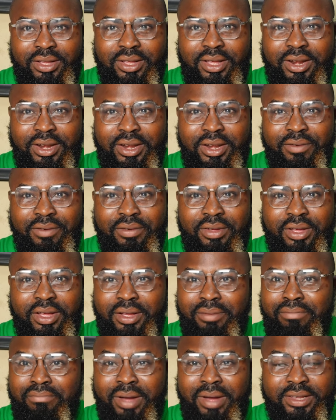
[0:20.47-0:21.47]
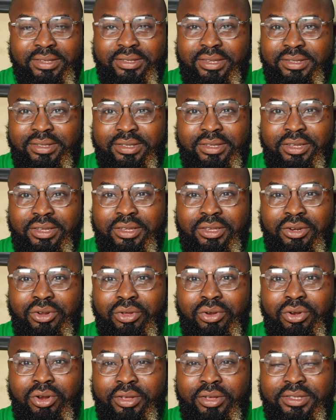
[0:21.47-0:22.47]
Man City, you
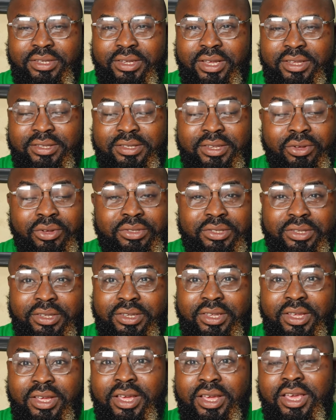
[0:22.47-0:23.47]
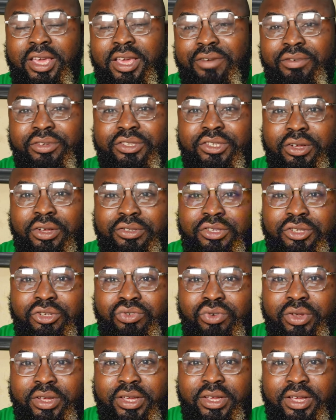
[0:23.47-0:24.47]
know, lost against Celtic, even Chelsea
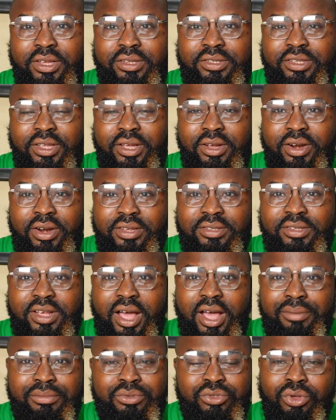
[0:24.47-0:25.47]
drew against West Ham.